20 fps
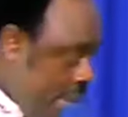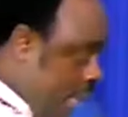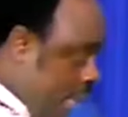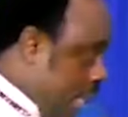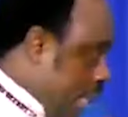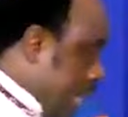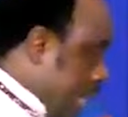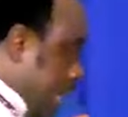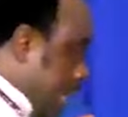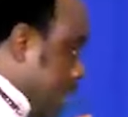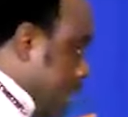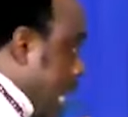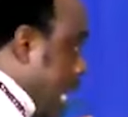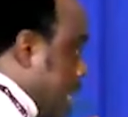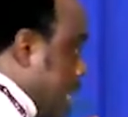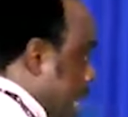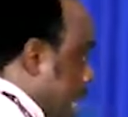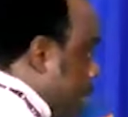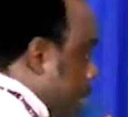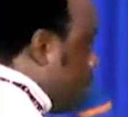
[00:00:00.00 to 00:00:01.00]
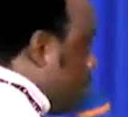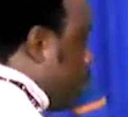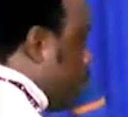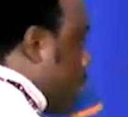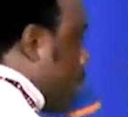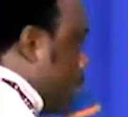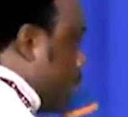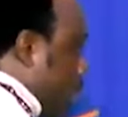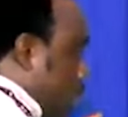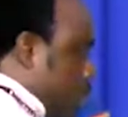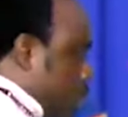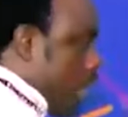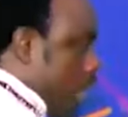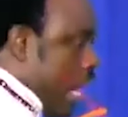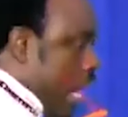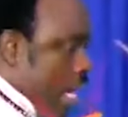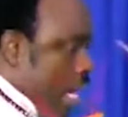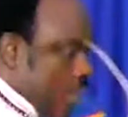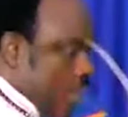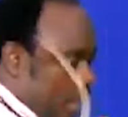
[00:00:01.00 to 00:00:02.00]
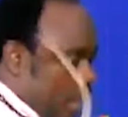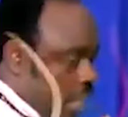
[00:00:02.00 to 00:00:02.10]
in the name of Jesus Christ.